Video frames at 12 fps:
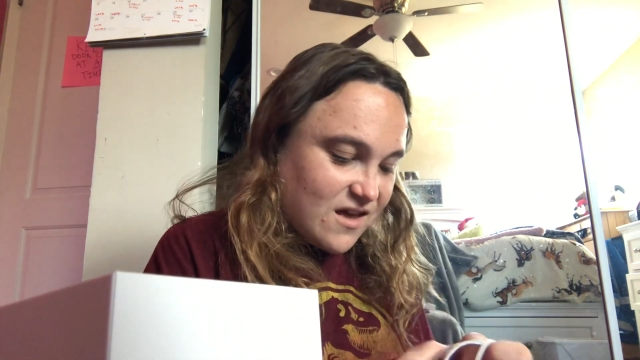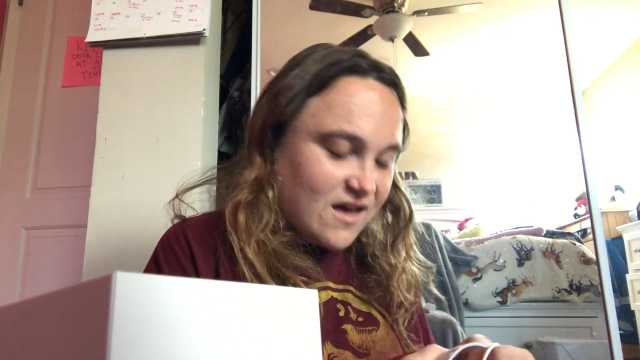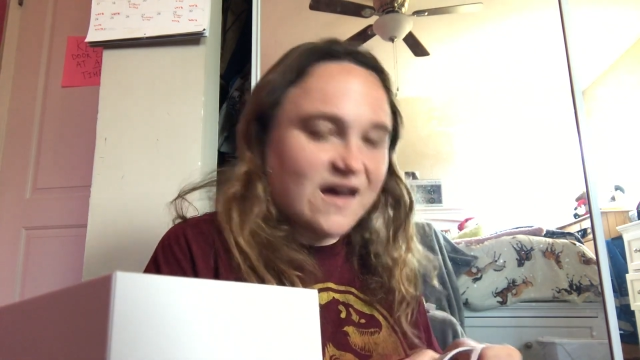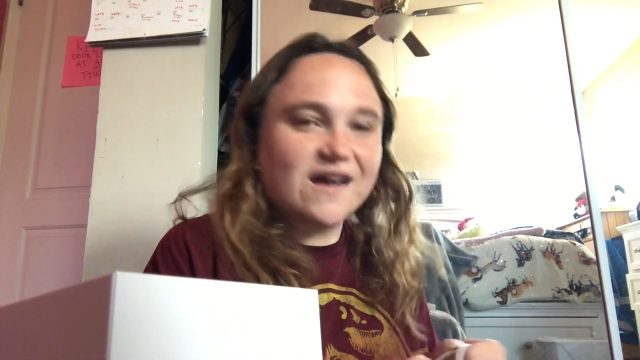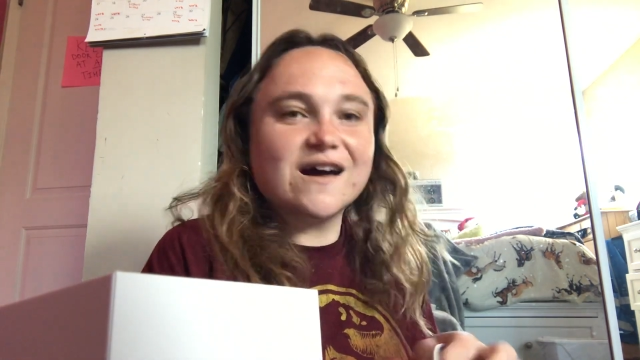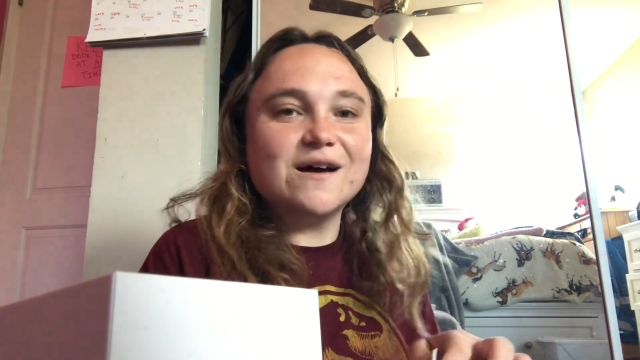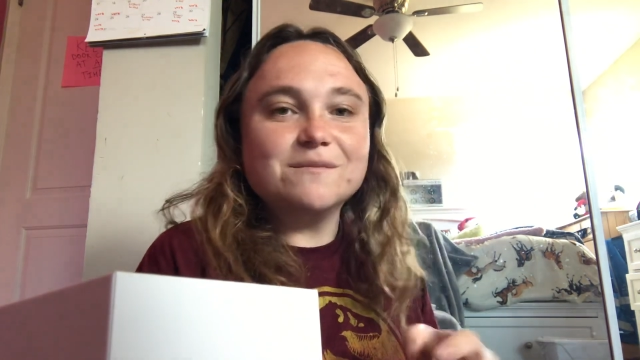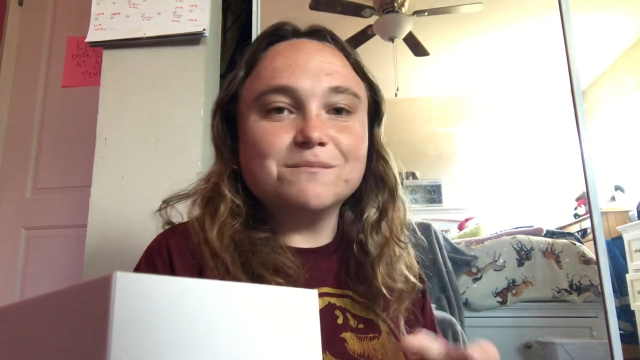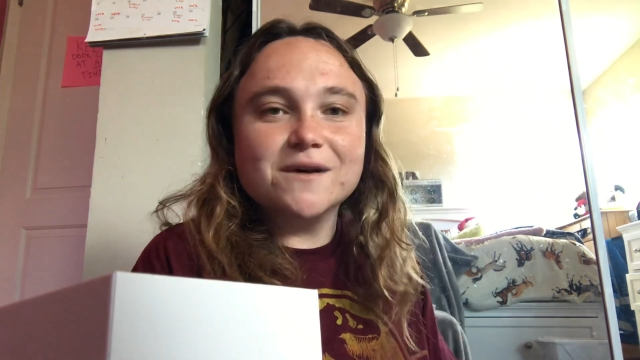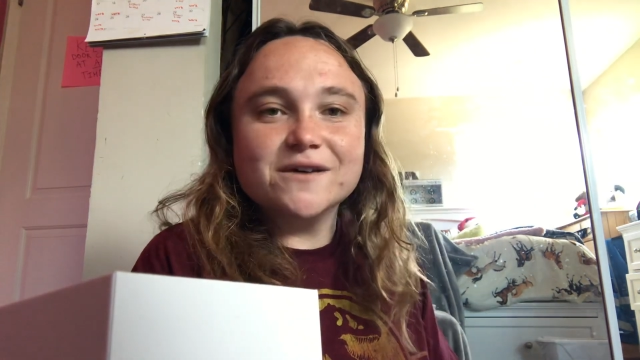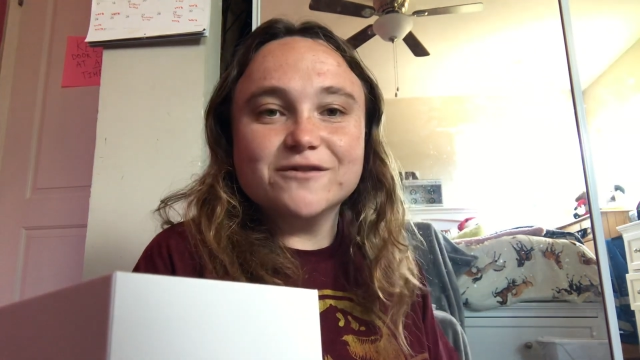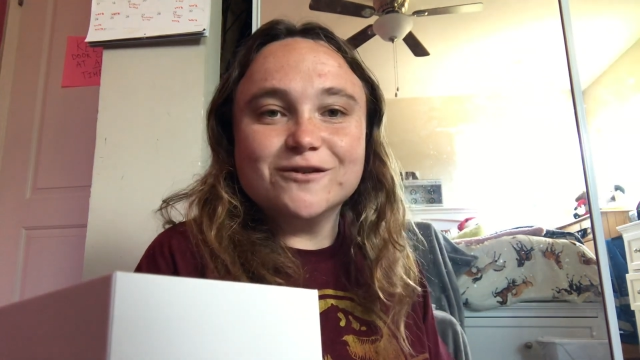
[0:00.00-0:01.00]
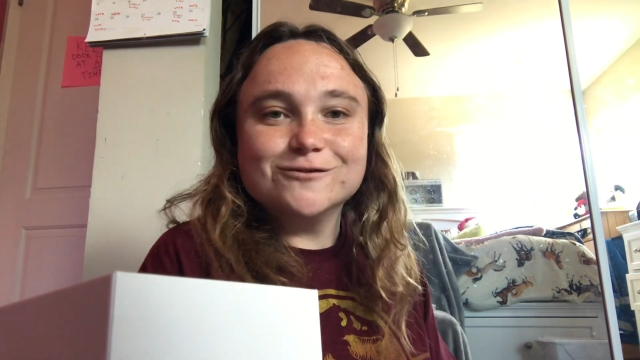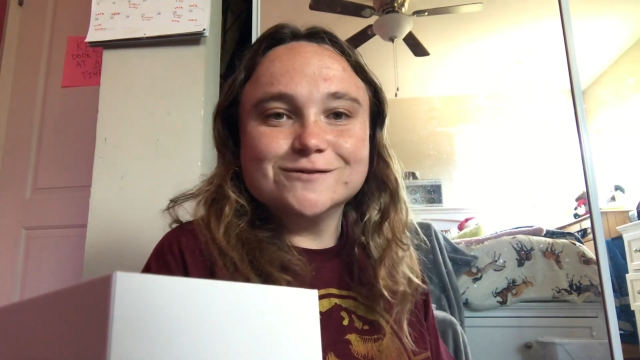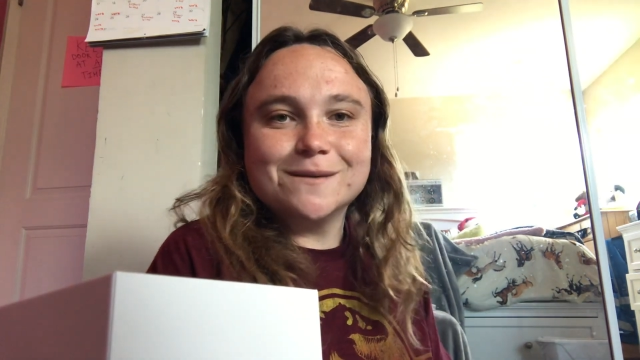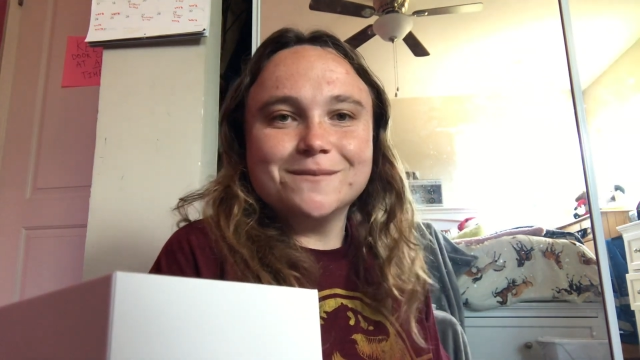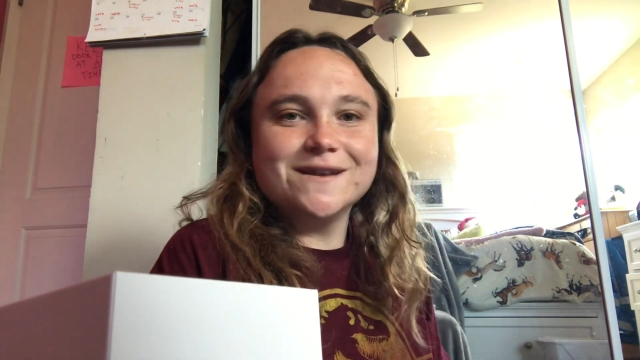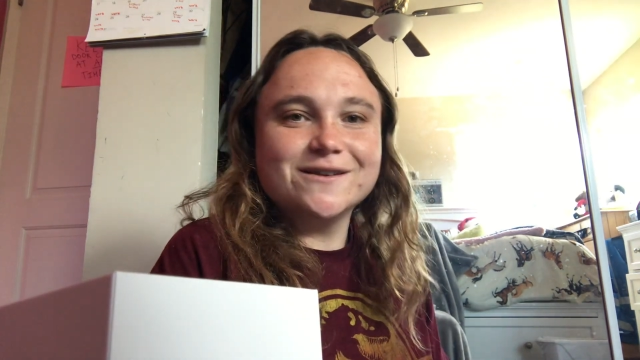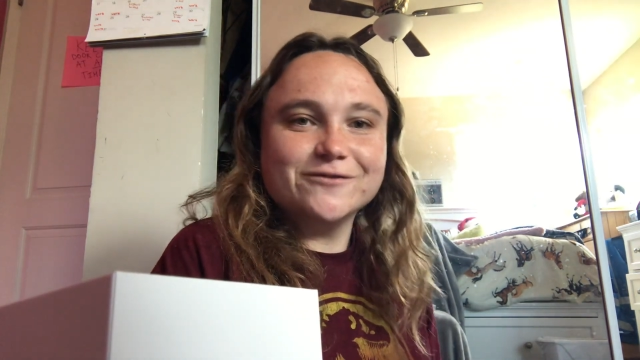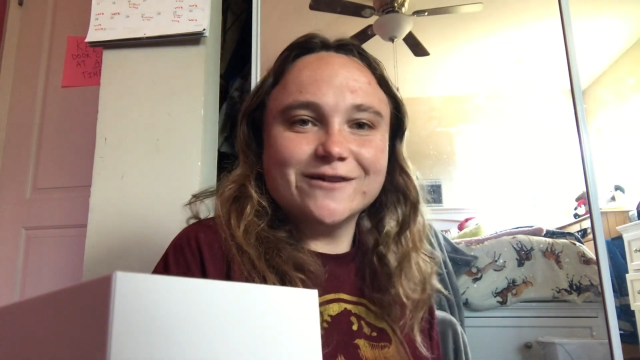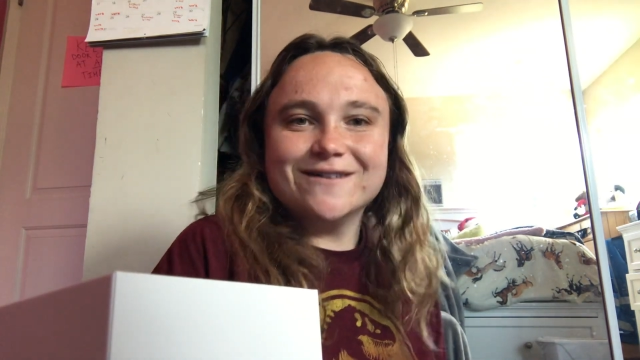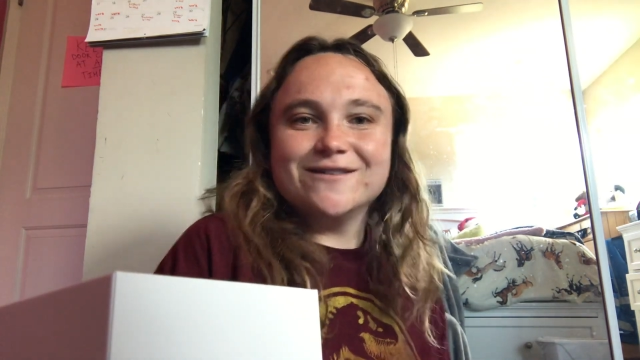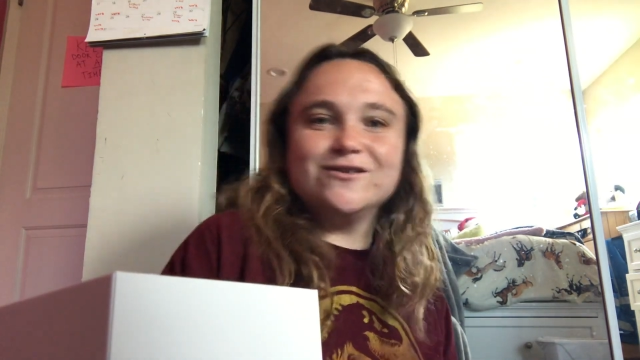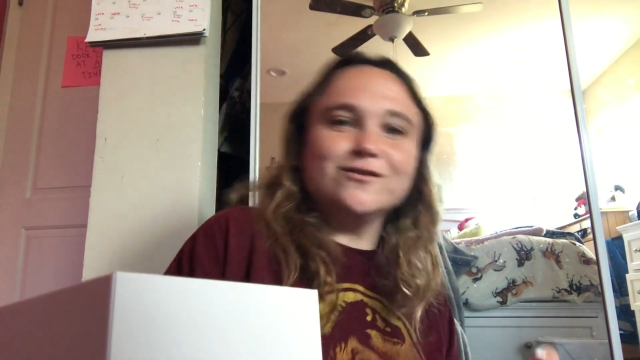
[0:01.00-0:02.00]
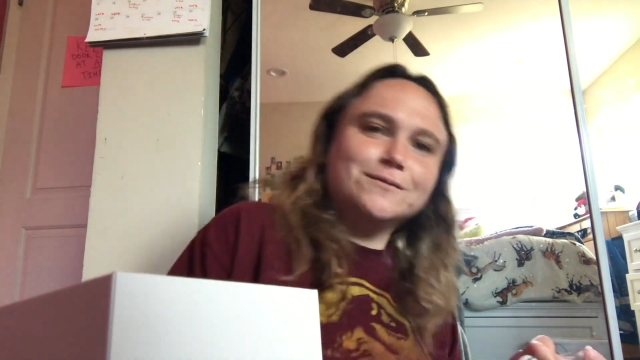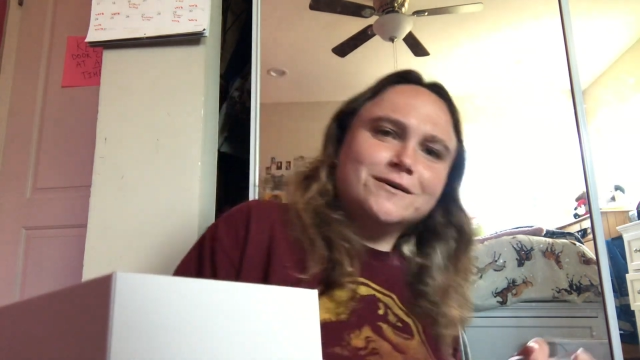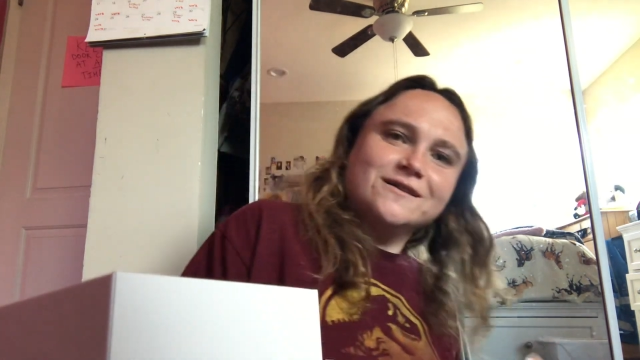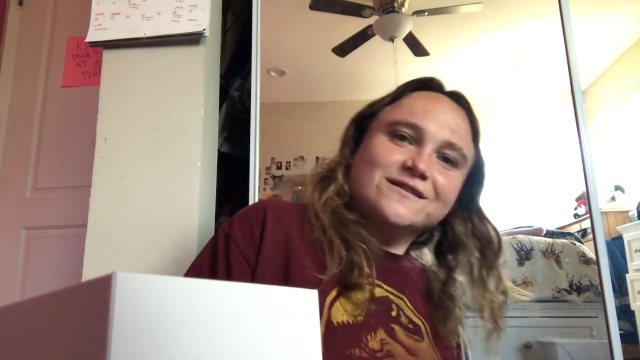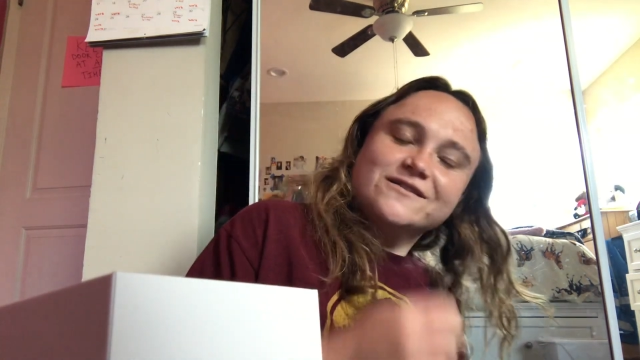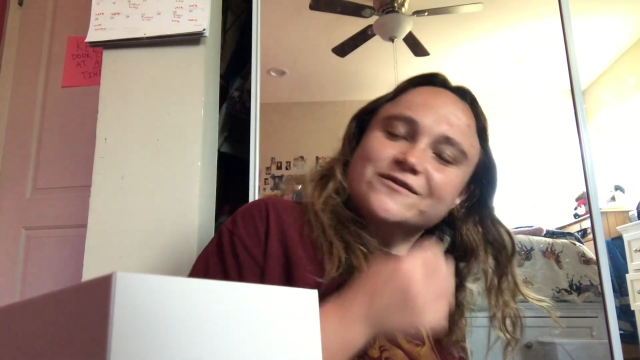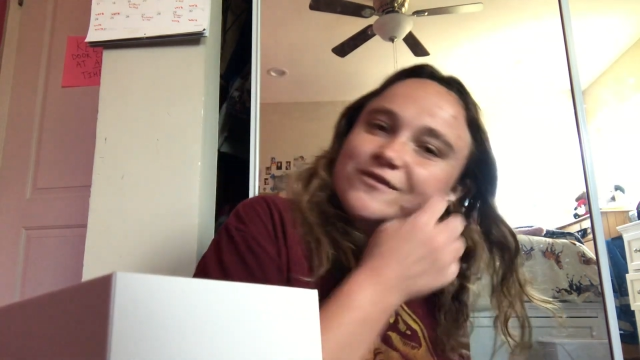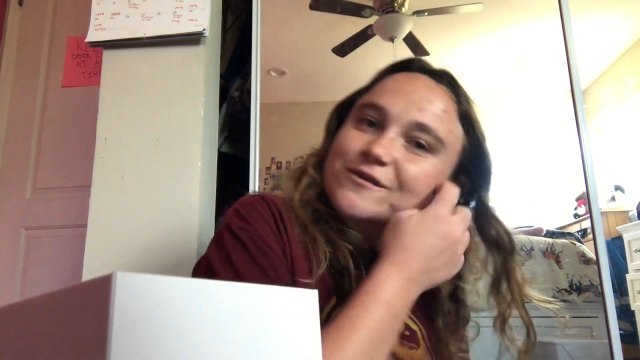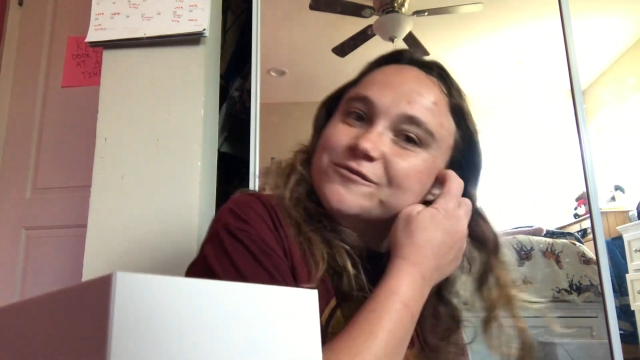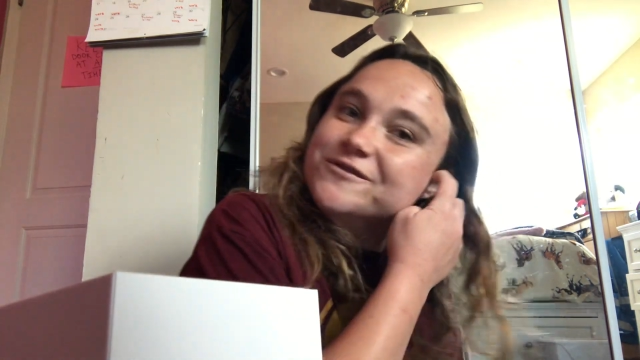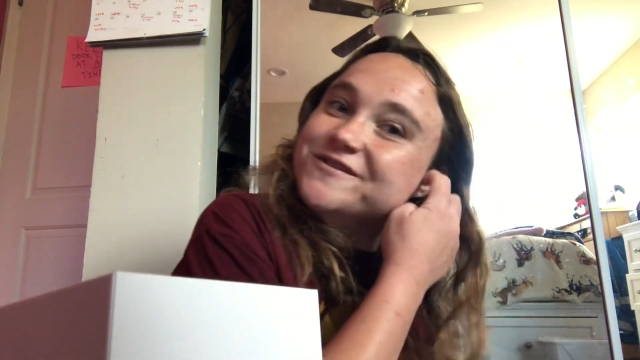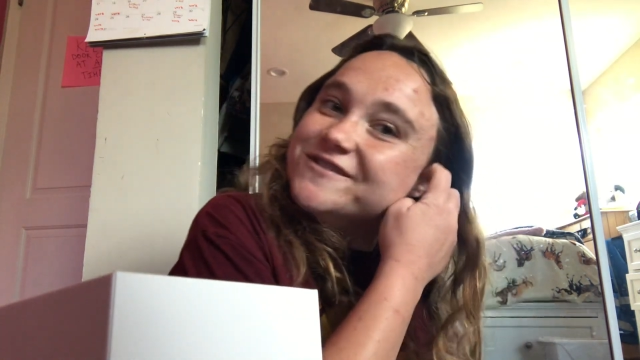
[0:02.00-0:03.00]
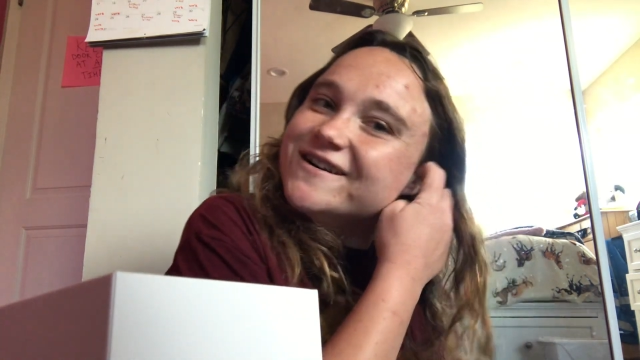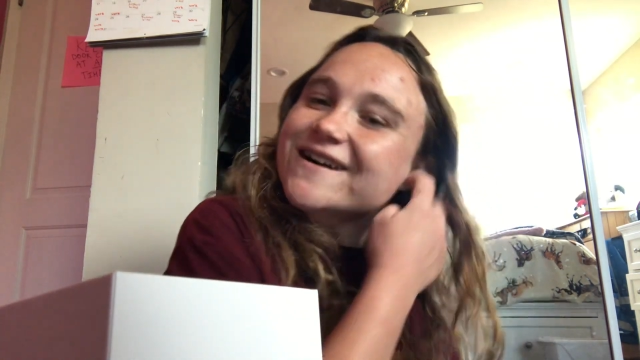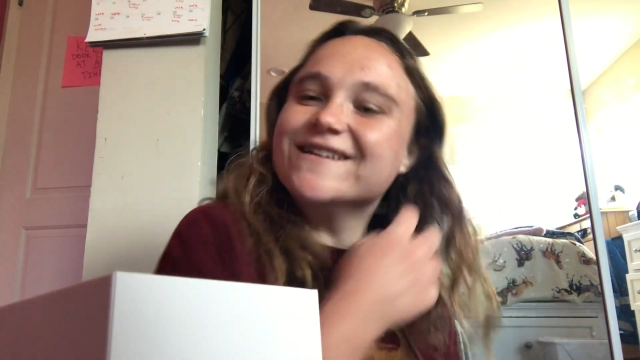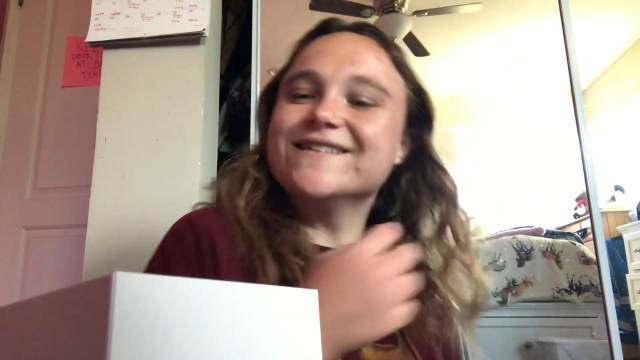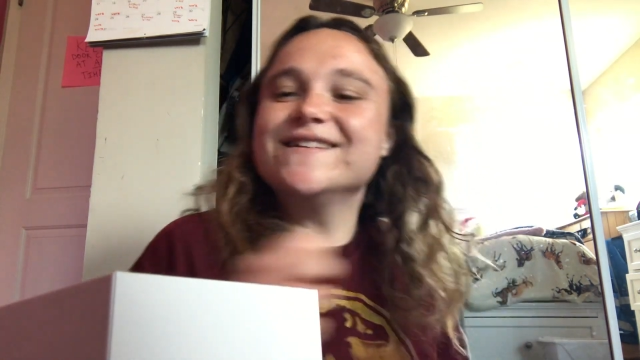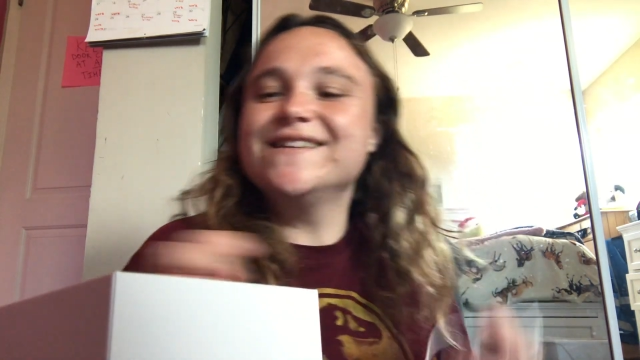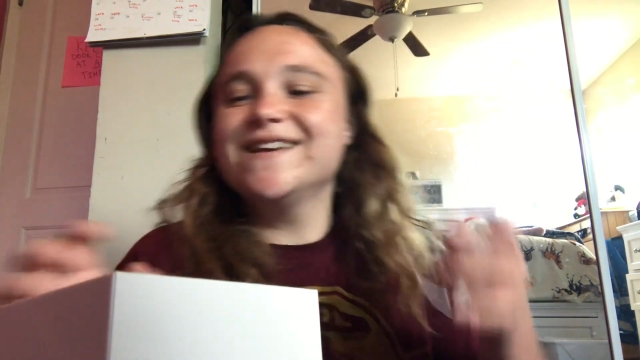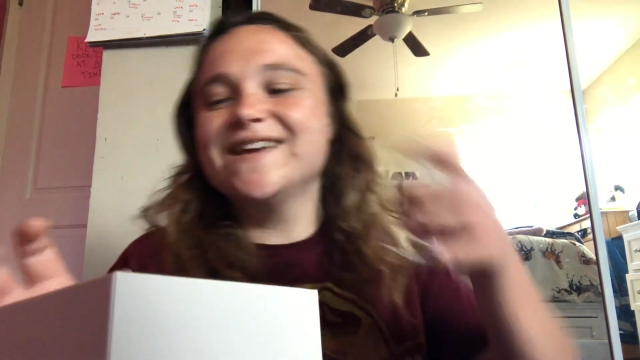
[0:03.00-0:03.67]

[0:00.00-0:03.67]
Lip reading: I got my phone company's Verizon, so I bought this from Verizon.